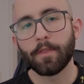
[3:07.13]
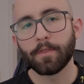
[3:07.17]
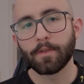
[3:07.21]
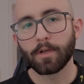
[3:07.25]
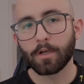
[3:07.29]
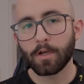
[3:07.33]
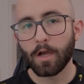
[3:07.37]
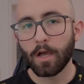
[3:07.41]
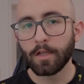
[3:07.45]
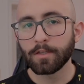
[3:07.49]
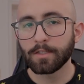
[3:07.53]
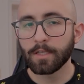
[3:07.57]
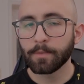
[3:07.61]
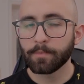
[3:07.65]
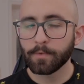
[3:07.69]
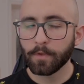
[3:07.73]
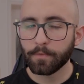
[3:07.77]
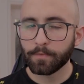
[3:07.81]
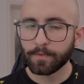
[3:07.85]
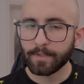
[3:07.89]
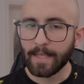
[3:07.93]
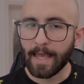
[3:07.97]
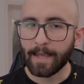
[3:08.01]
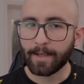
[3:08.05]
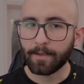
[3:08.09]
The concept
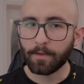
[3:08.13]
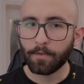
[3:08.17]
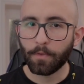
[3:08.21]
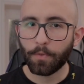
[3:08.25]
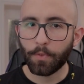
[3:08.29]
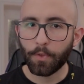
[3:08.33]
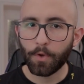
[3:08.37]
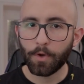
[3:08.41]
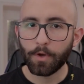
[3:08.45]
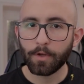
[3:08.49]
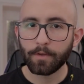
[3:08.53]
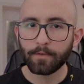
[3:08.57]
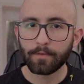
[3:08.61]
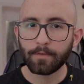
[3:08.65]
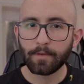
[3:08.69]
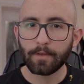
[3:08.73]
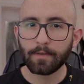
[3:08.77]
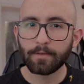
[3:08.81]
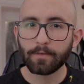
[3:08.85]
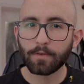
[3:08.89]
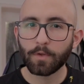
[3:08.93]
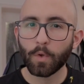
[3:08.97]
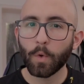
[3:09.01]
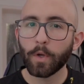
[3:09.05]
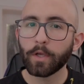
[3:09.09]
of stacking thirds
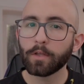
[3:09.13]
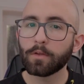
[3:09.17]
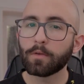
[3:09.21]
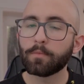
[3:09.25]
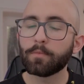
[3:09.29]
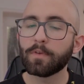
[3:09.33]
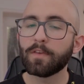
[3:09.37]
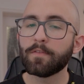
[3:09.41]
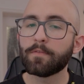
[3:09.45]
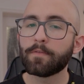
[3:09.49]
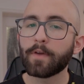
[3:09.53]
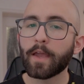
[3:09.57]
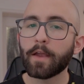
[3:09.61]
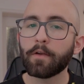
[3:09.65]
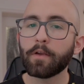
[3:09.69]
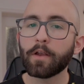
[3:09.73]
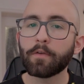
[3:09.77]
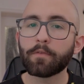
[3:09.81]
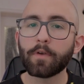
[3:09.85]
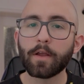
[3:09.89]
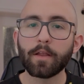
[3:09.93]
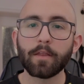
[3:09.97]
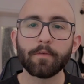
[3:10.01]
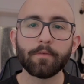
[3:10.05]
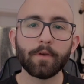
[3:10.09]
is going to be very
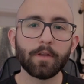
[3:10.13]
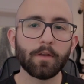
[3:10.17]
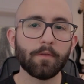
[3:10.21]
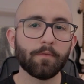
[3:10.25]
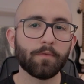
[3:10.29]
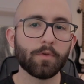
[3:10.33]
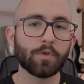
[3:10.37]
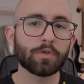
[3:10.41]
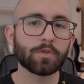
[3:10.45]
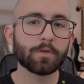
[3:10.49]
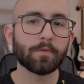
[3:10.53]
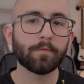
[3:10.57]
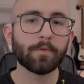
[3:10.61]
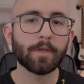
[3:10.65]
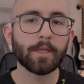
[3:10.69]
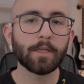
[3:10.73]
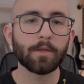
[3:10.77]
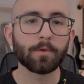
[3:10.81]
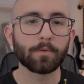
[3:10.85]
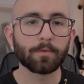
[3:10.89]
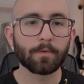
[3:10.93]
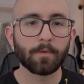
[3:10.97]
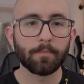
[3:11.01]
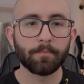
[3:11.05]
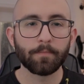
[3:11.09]
relevant in future
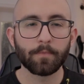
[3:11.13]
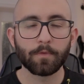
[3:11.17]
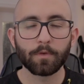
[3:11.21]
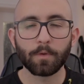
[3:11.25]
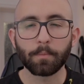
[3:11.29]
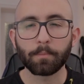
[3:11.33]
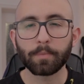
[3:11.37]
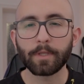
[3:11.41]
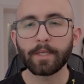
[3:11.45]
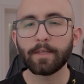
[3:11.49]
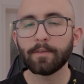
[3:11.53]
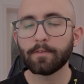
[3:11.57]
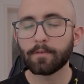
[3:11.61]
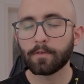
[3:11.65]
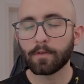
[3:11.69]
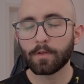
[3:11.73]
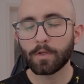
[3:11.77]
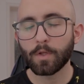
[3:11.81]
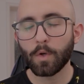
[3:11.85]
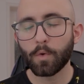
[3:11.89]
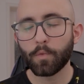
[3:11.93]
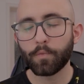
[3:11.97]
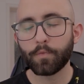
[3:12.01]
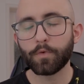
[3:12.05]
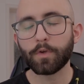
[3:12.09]
videos, so please
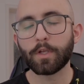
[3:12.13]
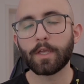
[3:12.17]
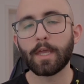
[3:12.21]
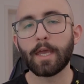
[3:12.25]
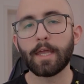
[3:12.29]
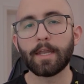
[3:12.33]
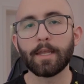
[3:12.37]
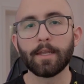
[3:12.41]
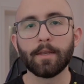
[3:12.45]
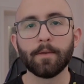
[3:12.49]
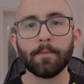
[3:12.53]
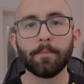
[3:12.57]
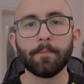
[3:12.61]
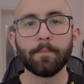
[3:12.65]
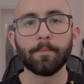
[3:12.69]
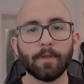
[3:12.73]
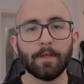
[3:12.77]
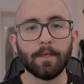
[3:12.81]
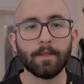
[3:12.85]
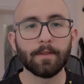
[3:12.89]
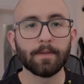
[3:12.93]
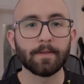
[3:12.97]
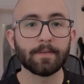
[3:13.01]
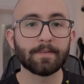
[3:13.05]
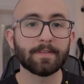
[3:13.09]
don't forget it.
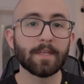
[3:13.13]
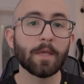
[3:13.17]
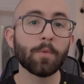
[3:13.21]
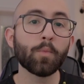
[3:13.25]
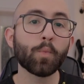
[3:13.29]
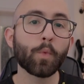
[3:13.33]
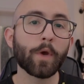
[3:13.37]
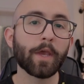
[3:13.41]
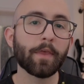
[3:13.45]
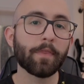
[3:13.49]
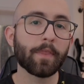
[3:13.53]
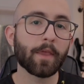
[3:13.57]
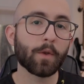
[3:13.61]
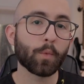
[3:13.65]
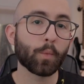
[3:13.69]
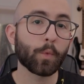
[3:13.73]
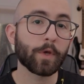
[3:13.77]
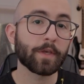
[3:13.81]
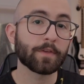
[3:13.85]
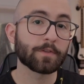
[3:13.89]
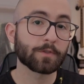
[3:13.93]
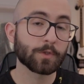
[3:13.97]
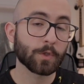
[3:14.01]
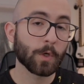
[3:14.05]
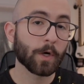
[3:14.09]
In the same way that
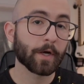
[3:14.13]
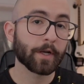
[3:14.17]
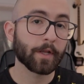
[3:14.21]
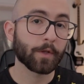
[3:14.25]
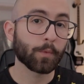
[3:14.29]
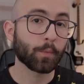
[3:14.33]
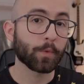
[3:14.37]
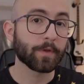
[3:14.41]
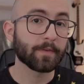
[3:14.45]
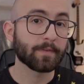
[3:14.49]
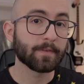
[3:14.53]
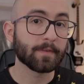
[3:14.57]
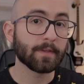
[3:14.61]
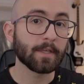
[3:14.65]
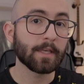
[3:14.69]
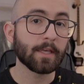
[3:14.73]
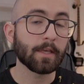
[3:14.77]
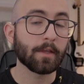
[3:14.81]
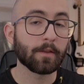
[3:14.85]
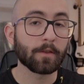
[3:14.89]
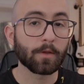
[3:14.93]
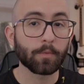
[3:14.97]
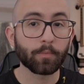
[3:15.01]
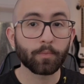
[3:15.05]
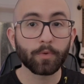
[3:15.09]
we started with
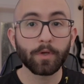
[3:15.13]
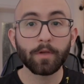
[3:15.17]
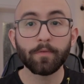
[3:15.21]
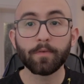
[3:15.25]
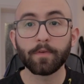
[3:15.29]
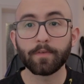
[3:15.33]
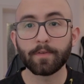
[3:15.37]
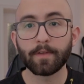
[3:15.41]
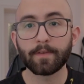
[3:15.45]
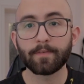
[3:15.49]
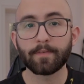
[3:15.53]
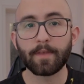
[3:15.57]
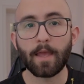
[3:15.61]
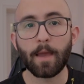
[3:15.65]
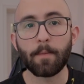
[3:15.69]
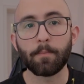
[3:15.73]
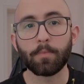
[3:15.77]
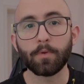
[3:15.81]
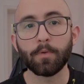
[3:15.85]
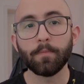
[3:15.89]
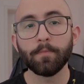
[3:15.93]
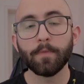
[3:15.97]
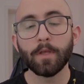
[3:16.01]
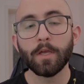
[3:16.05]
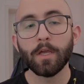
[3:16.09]
C in the previous
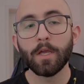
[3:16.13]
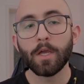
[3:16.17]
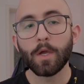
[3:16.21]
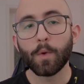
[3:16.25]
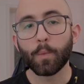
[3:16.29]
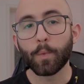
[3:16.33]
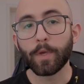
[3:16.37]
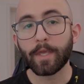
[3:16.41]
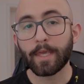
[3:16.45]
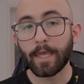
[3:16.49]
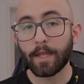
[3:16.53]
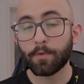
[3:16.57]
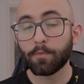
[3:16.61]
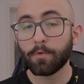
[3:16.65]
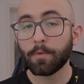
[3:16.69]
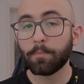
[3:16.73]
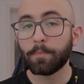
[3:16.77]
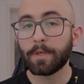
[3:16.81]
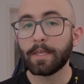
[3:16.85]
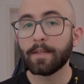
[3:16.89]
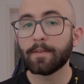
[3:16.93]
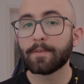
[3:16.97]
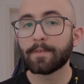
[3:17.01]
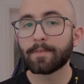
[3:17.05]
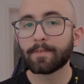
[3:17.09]
example, we can
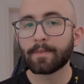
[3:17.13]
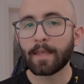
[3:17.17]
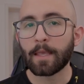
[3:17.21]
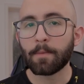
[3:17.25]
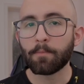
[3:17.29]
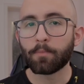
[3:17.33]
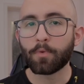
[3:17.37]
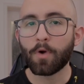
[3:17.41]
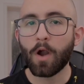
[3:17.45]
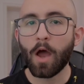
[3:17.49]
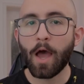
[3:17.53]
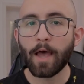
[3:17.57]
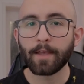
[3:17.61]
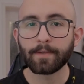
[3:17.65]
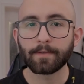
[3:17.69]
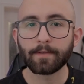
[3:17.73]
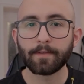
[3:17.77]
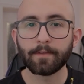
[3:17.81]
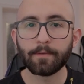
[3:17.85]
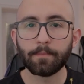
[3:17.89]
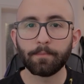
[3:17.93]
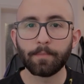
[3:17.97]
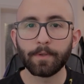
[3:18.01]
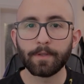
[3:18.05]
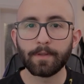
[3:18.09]
repeat the same
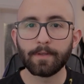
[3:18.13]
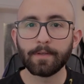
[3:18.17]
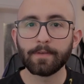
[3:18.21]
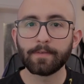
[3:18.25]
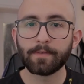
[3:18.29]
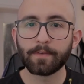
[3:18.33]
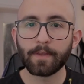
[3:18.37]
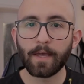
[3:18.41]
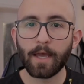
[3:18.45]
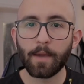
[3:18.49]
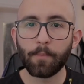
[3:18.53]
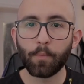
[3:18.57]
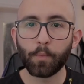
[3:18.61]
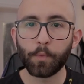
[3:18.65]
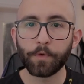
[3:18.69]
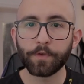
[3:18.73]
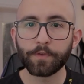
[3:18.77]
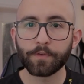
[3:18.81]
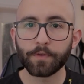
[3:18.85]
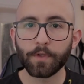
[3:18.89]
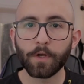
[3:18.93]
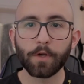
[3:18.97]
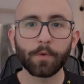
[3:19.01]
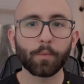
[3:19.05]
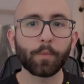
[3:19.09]
process, but this time we
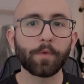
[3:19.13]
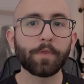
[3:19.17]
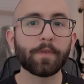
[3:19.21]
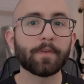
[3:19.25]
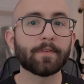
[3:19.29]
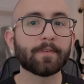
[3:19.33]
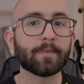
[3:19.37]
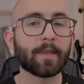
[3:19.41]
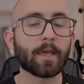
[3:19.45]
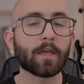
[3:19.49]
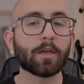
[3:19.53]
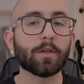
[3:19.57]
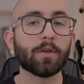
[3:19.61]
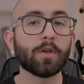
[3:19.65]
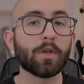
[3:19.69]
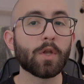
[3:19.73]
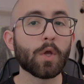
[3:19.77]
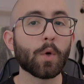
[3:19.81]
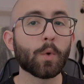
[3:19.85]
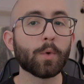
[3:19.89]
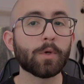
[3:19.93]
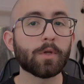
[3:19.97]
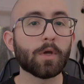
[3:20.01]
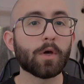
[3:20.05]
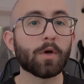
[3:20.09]
start with the second
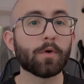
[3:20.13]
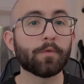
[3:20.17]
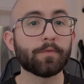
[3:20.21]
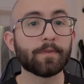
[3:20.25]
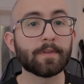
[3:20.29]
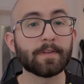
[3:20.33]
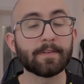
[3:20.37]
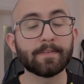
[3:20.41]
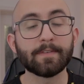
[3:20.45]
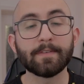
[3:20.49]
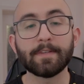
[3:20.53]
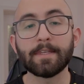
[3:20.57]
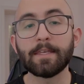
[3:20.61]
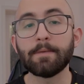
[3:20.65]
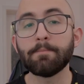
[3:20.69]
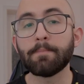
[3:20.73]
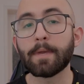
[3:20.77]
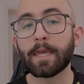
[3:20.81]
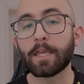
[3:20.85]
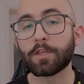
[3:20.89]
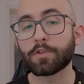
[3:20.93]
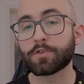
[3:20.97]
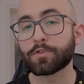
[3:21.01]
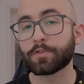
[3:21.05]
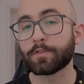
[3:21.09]
note of the C
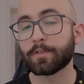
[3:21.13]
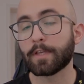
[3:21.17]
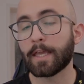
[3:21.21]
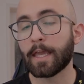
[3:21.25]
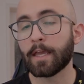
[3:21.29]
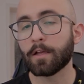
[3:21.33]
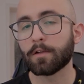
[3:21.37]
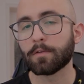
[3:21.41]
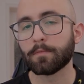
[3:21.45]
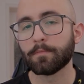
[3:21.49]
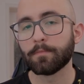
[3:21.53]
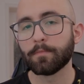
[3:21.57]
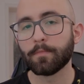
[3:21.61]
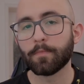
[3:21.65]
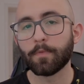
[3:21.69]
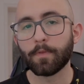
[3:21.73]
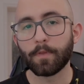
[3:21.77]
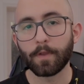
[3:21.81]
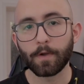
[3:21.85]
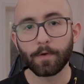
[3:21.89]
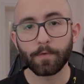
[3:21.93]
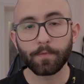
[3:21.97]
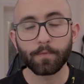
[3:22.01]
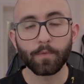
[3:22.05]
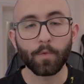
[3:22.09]
major scale,
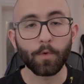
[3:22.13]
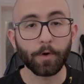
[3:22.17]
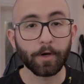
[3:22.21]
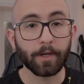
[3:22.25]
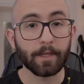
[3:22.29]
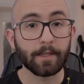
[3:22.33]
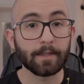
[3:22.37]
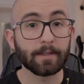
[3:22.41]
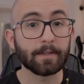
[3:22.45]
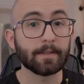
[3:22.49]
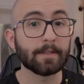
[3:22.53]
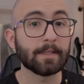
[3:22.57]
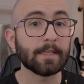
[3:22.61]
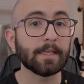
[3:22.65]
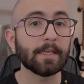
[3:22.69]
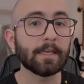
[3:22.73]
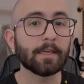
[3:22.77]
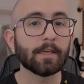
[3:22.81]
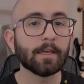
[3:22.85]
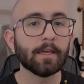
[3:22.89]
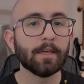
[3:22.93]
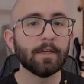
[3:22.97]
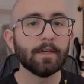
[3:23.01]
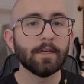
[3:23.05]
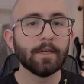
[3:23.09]
therefore
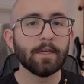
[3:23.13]
D.